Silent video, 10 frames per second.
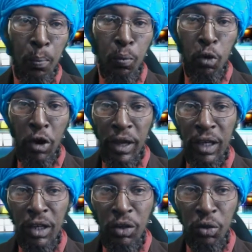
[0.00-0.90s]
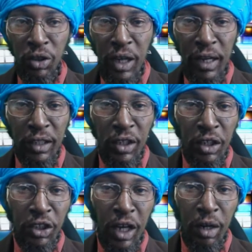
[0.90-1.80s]
Breaking news, ladies and
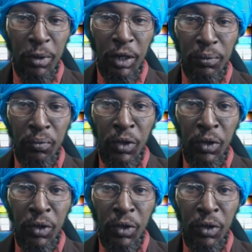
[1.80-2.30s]
gentlemen.